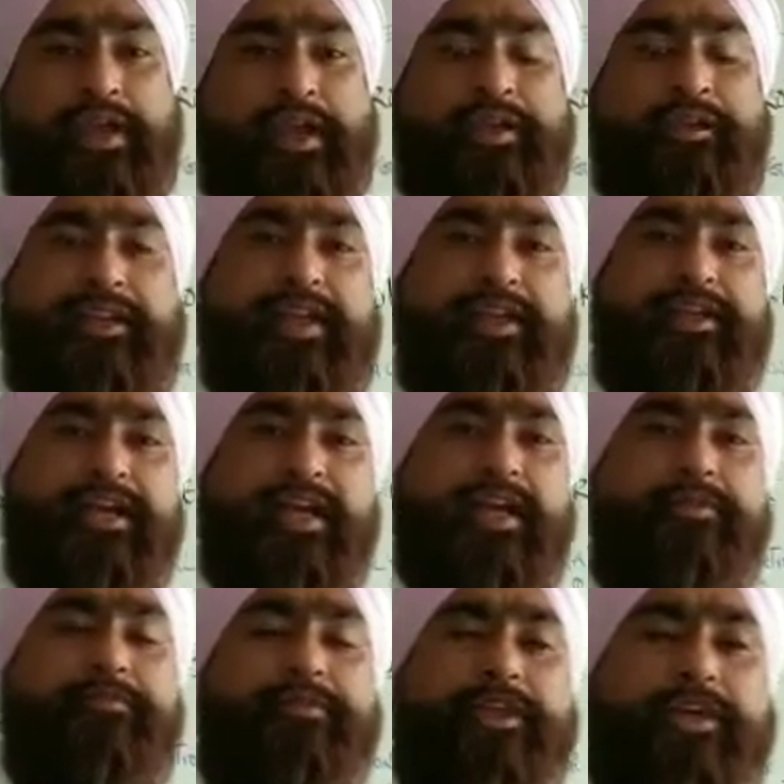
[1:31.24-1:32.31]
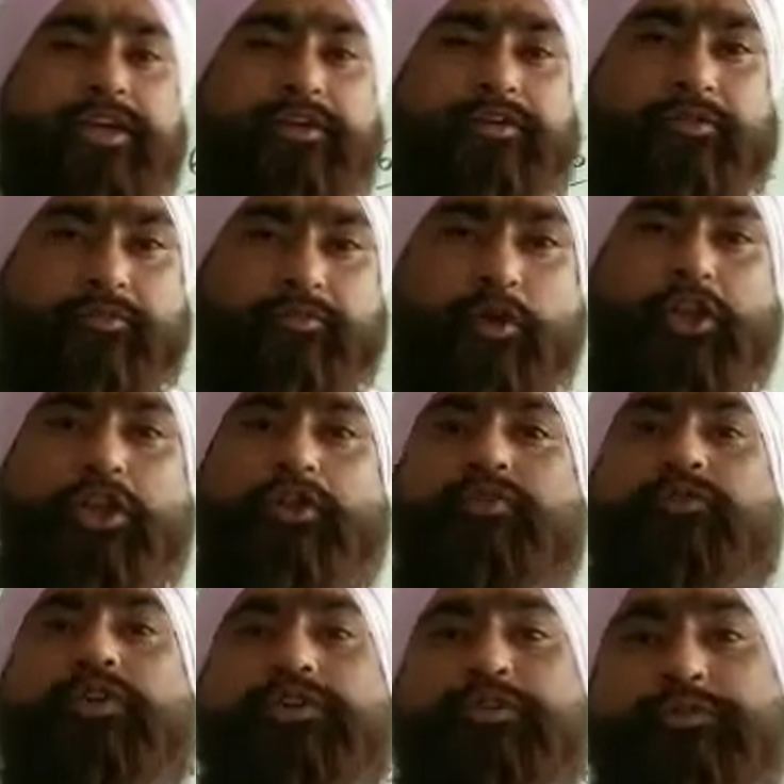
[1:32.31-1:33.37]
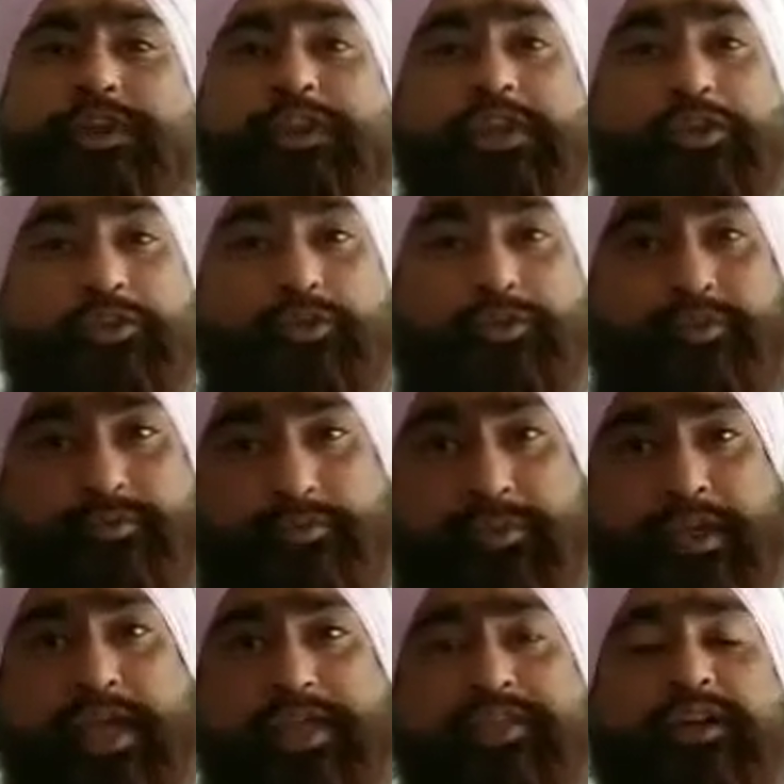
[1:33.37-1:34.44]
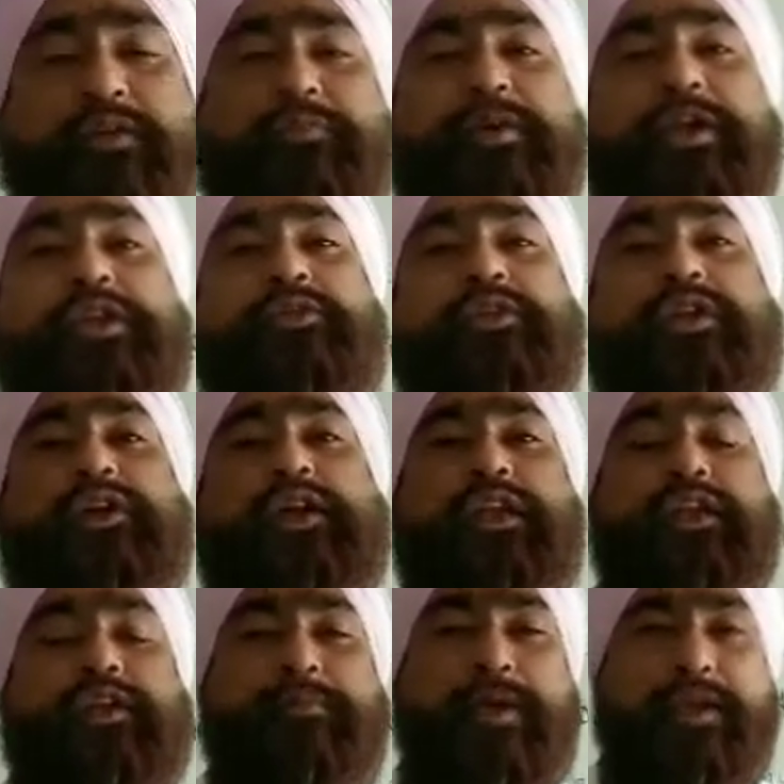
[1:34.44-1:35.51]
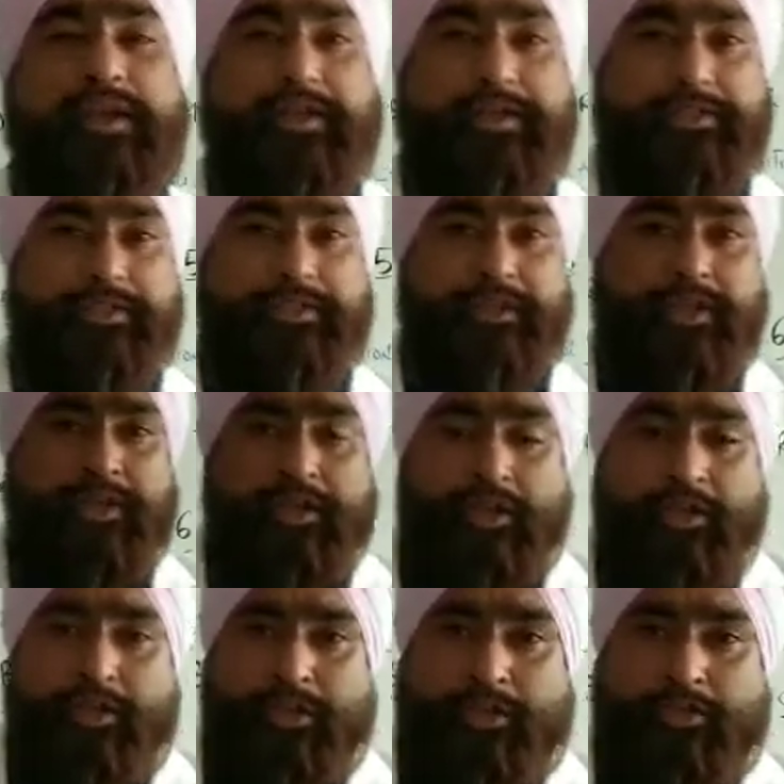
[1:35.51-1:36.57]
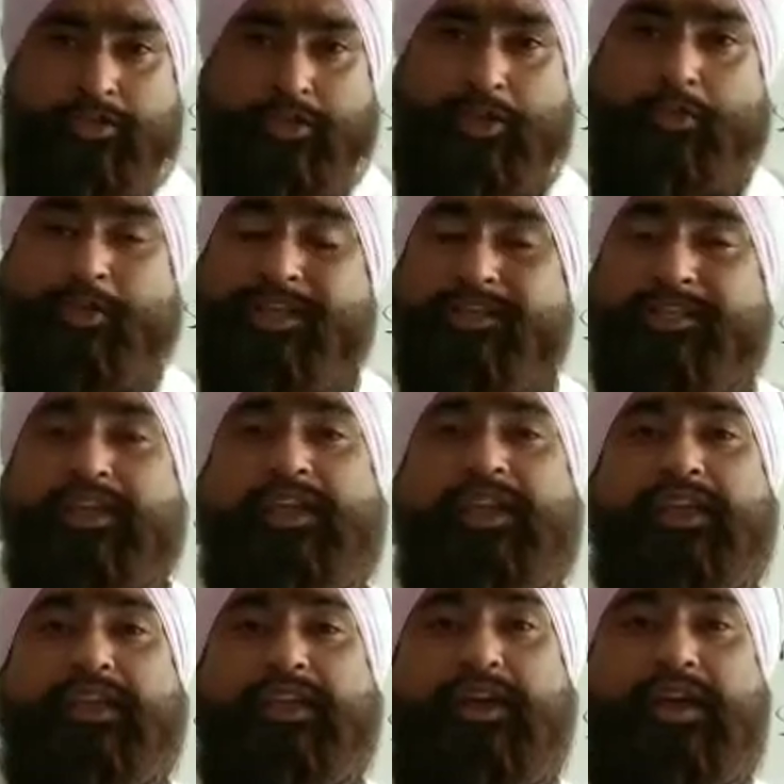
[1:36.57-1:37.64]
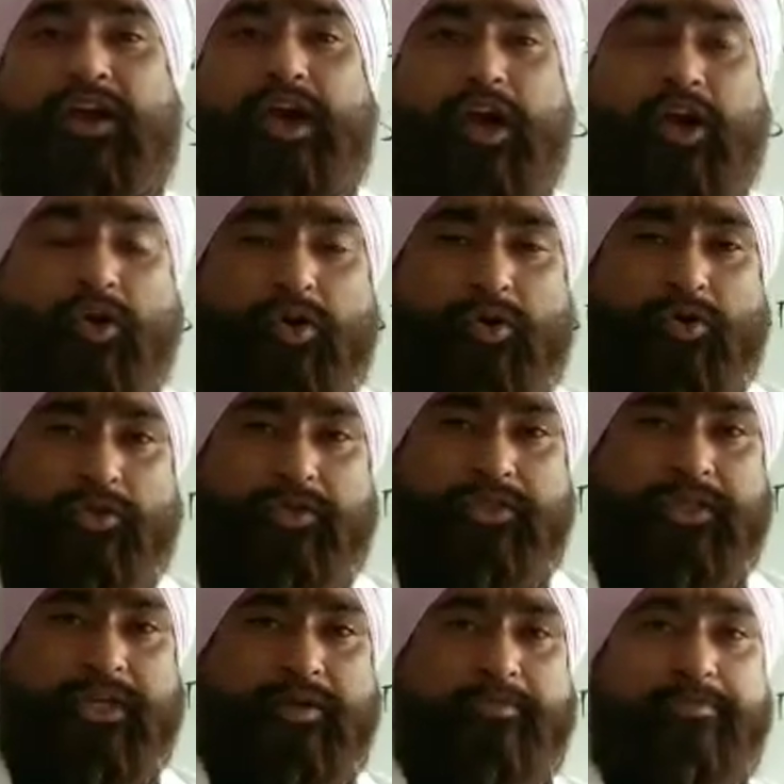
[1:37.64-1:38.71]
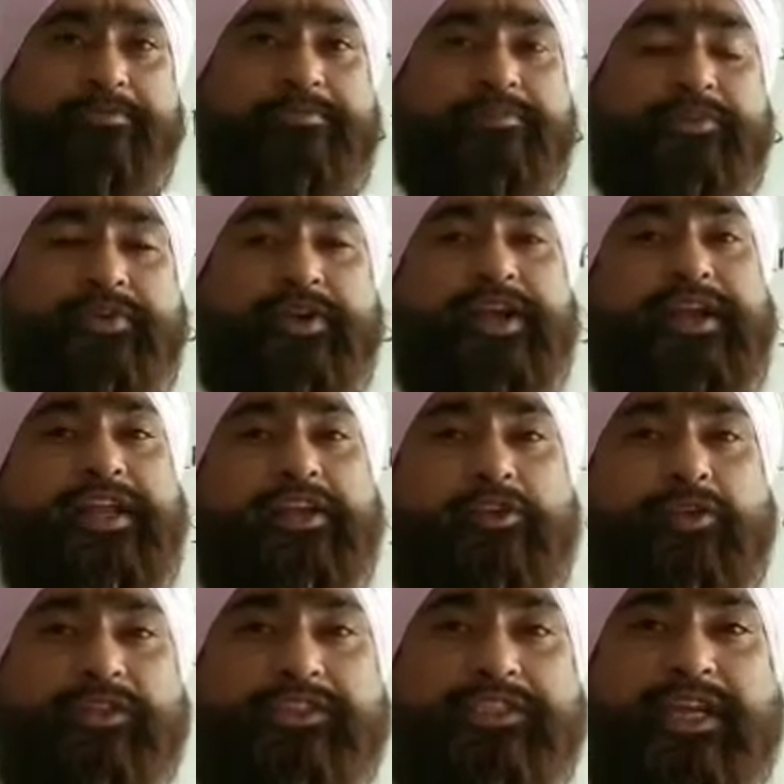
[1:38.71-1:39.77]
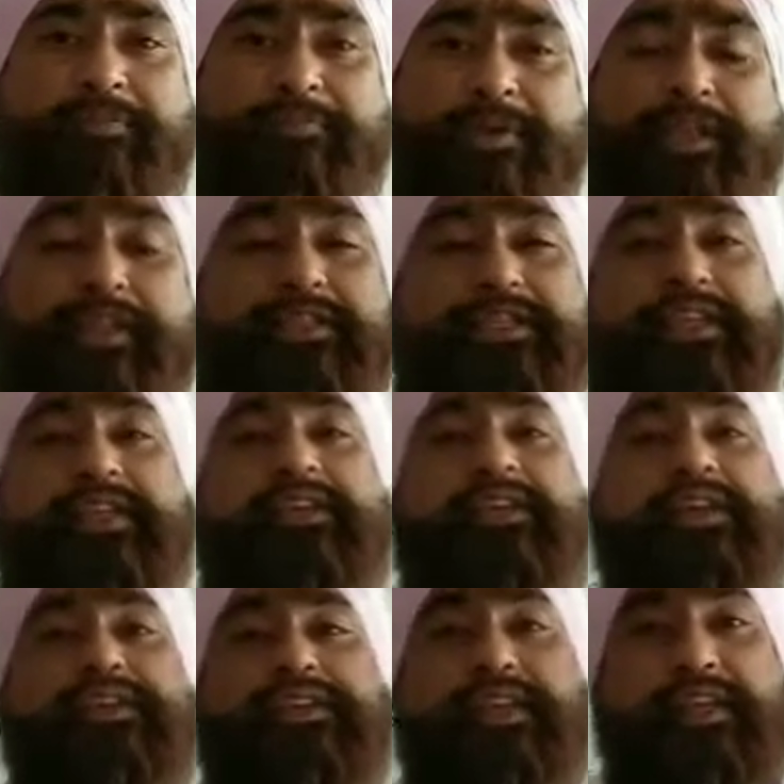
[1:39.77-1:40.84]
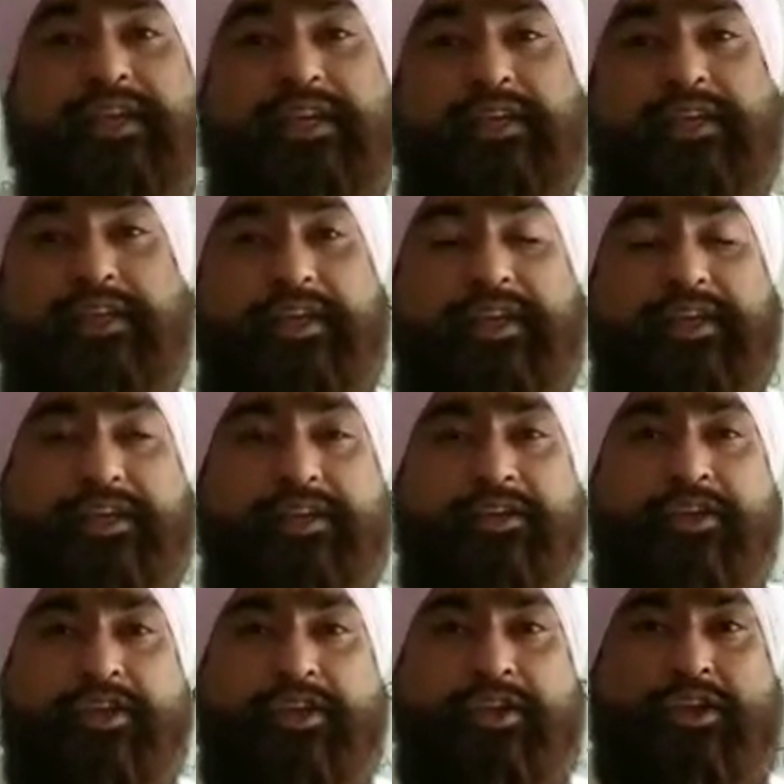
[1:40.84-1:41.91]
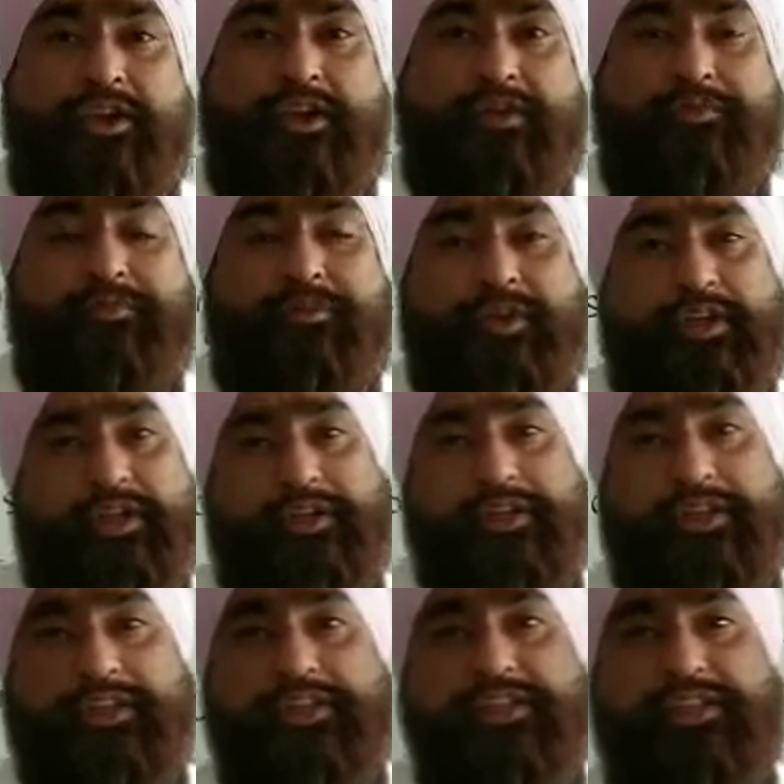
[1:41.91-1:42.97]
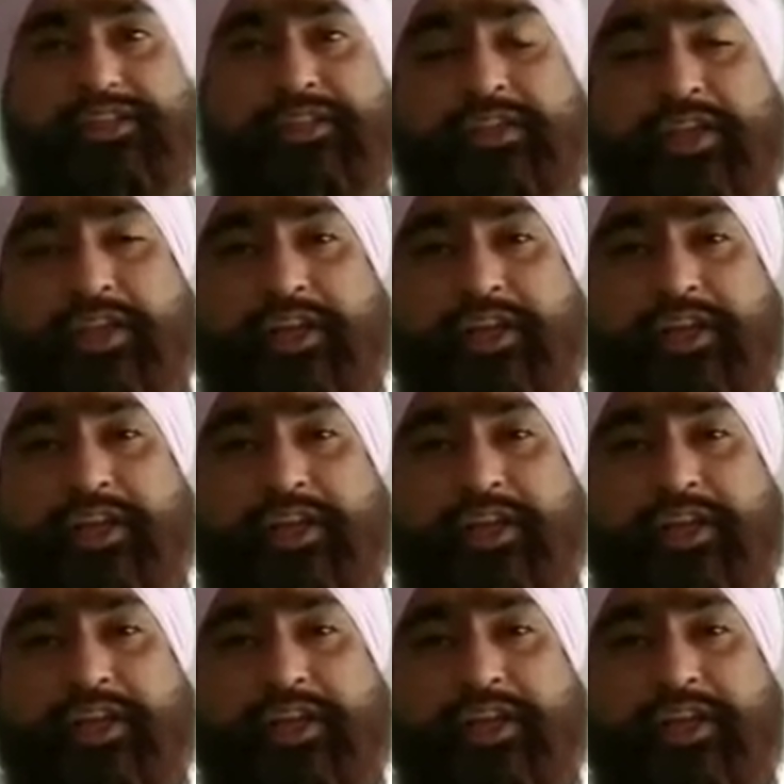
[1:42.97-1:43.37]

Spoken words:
at that time the volume was very low as compared to the current markets. So you can see how the trading concept is increasing, and it is